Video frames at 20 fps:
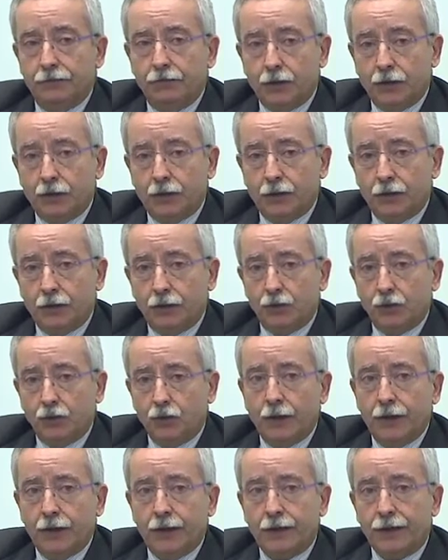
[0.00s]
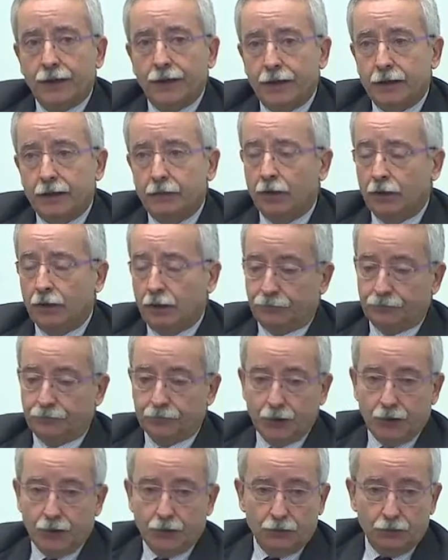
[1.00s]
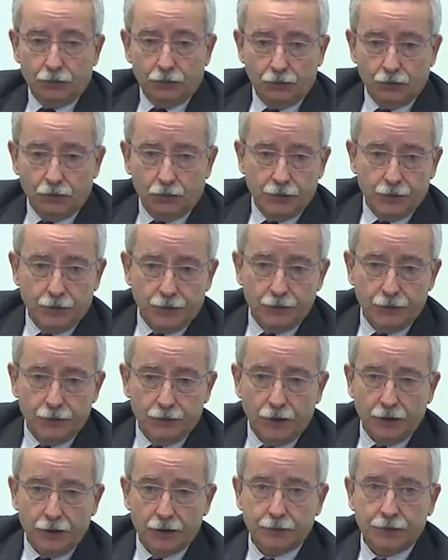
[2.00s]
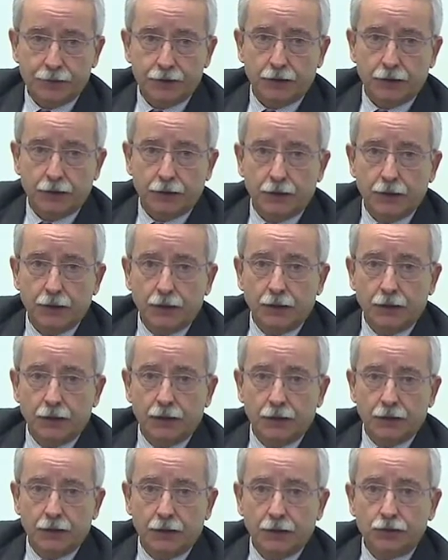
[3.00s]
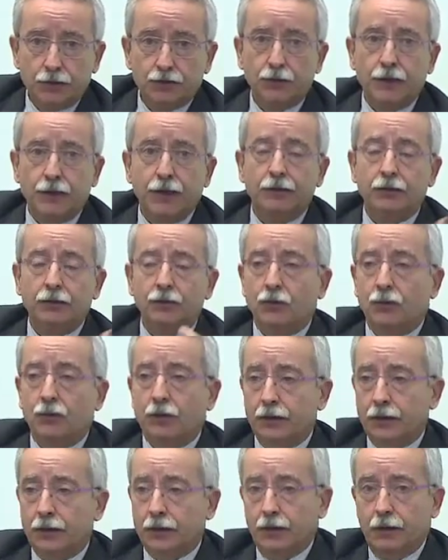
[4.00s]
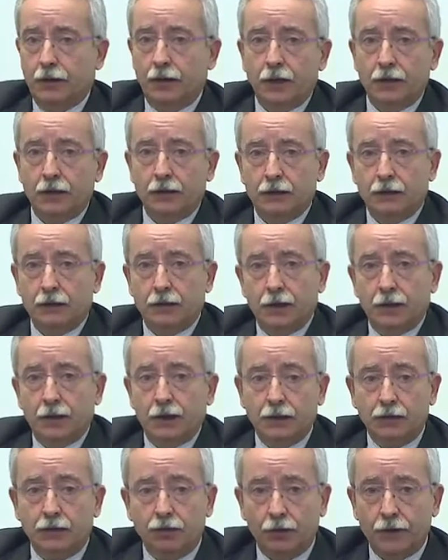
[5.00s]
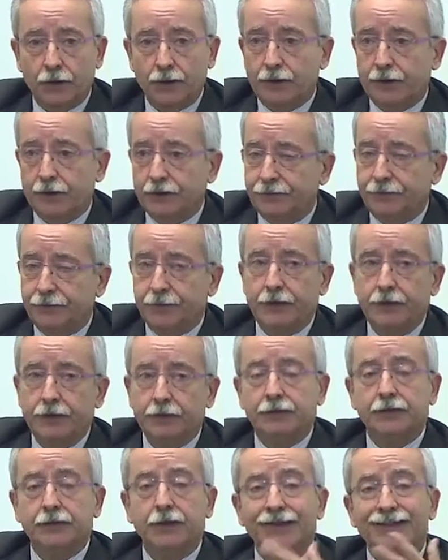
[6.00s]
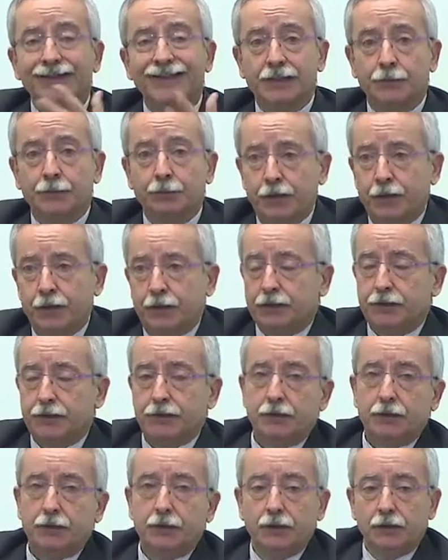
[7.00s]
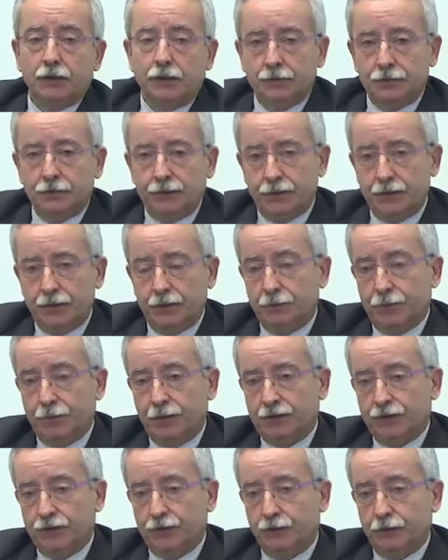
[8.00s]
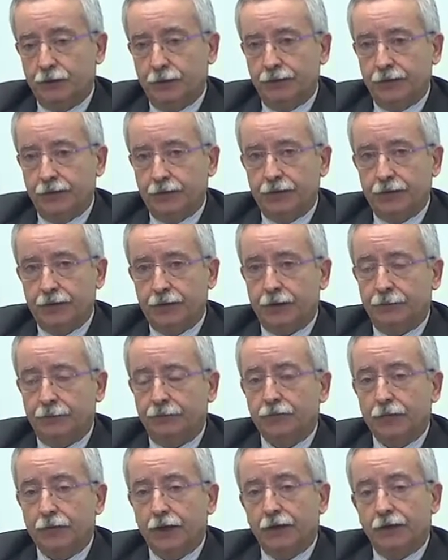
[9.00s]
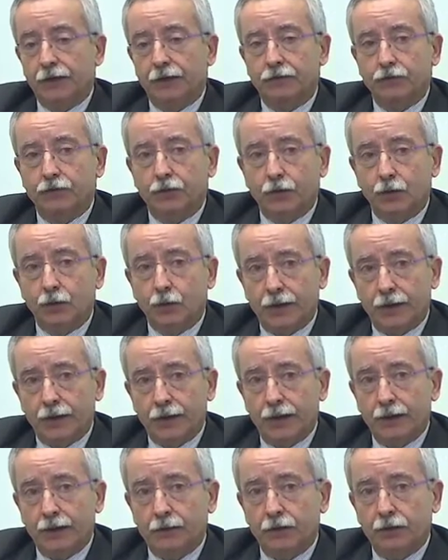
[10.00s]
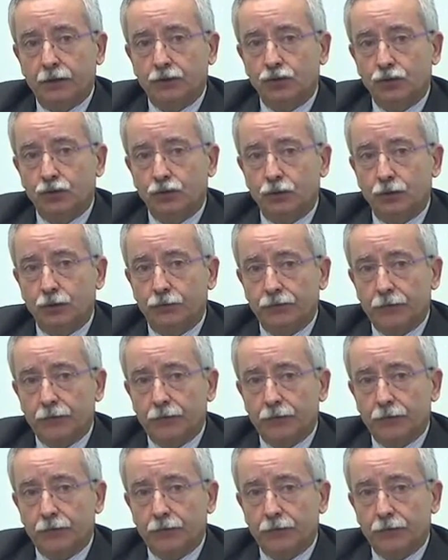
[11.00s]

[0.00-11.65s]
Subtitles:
we were able, we in the hospital, together with other colleagues, friends, experts on treating patients with VTE, if we were able to